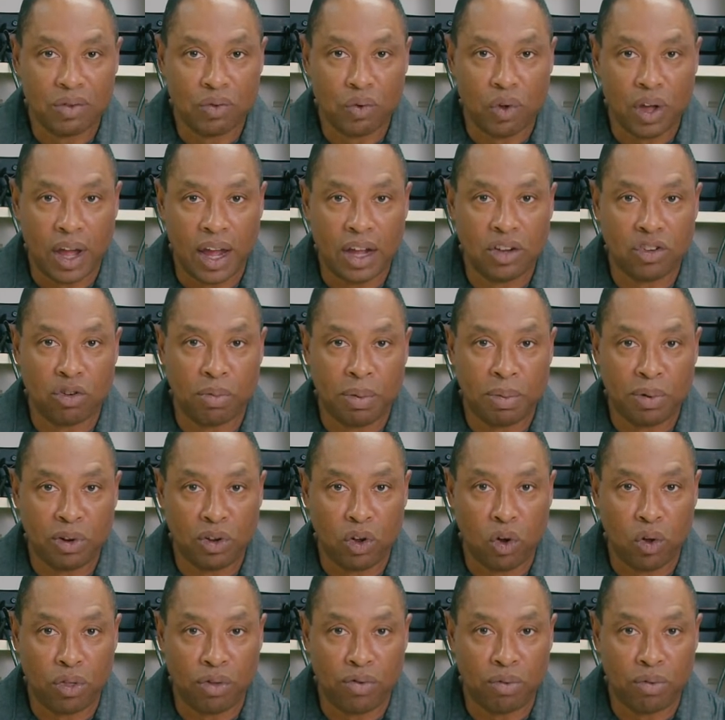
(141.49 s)
Okay, you should be able to
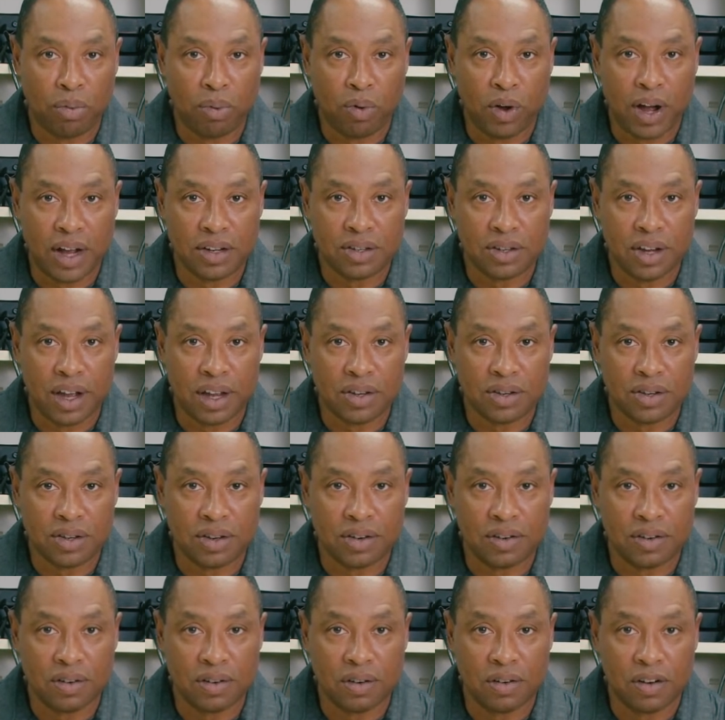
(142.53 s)
go through the process,
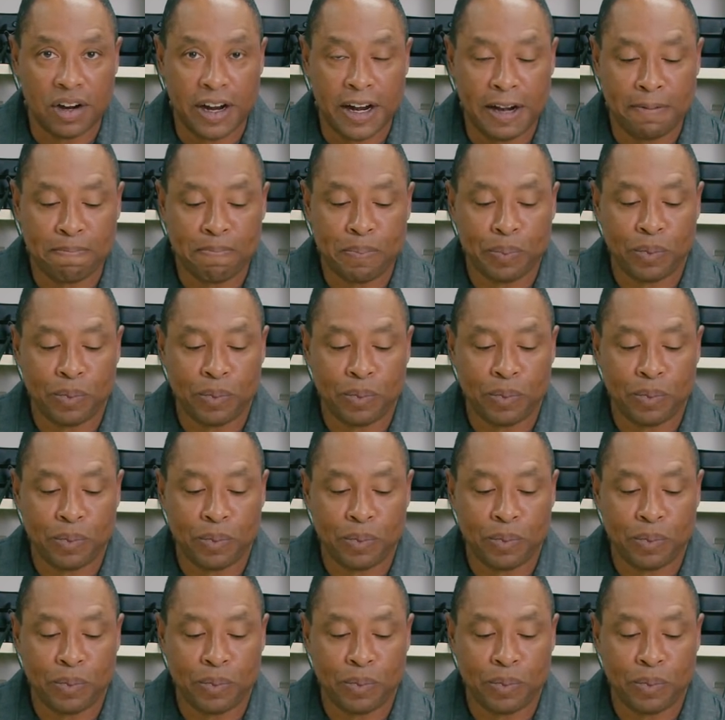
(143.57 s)
all right?